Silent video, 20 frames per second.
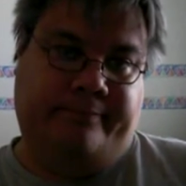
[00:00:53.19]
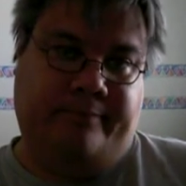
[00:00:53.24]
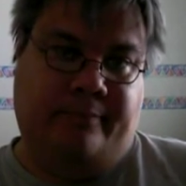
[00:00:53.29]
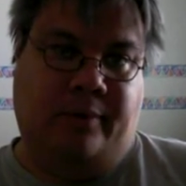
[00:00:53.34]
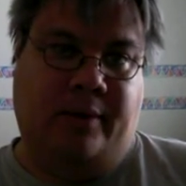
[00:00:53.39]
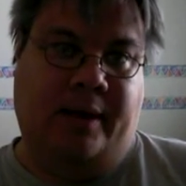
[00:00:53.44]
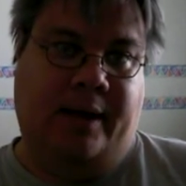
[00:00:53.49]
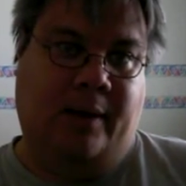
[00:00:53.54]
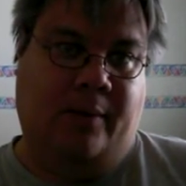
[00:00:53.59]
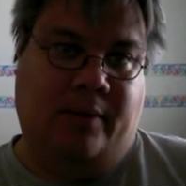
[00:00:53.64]

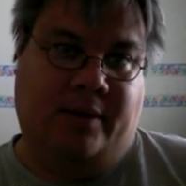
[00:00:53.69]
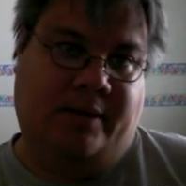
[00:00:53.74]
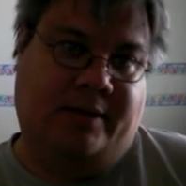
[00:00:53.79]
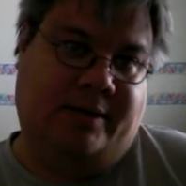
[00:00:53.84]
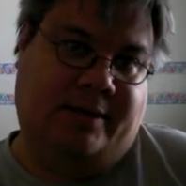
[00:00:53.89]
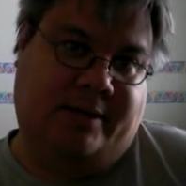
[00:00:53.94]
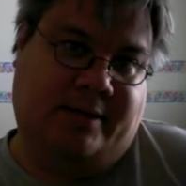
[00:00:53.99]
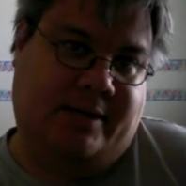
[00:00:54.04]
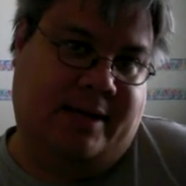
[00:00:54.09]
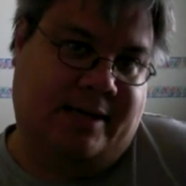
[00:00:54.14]
playing what
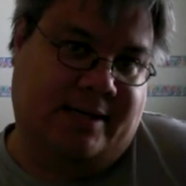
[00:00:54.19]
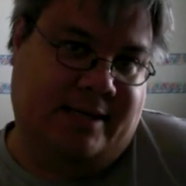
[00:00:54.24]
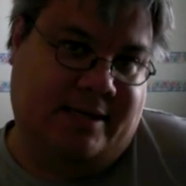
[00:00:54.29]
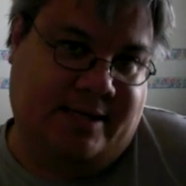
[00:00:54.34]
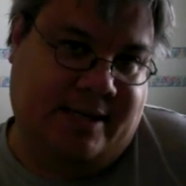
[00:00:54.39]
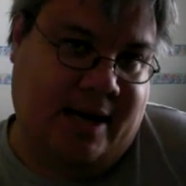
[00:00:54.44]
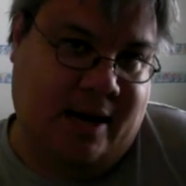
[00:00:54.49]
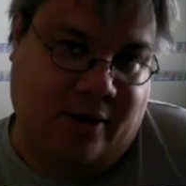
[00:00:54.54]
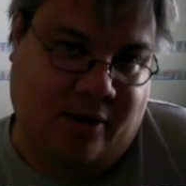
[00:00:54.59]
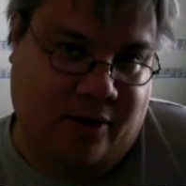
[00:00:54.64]
doesn't
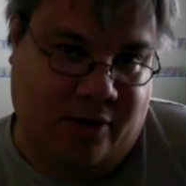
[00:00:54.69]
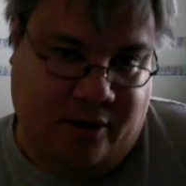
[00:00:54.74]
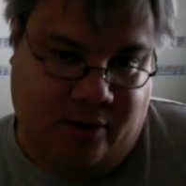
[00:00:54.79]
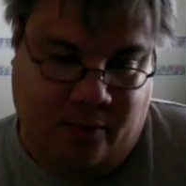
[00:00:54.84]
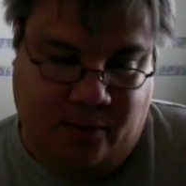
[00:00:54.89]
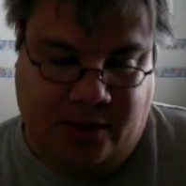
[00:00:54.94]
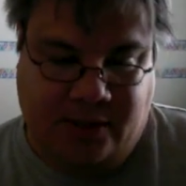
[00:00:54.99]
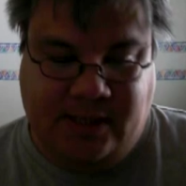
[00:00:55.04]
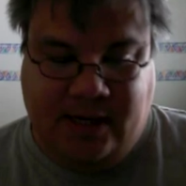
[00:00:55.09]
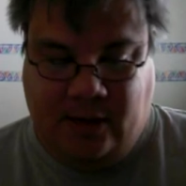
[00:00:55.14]
sound good or
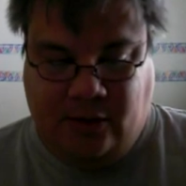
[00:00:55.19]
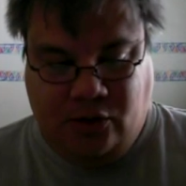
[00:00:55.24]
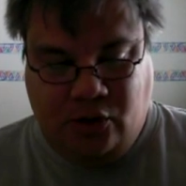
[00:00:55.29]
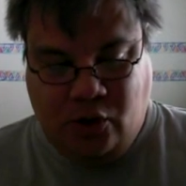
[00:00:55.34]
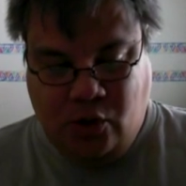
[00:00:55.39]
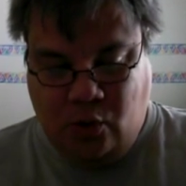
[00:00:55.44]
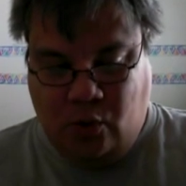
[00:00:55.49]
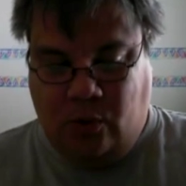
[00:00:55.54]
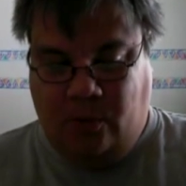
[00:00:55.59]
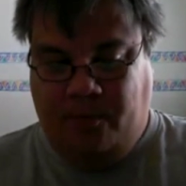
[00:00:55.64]
what sounds
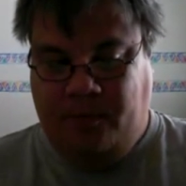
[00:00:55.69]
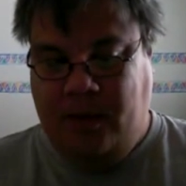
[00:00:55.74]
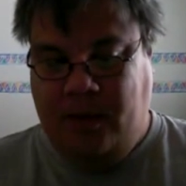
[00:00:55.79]
cool.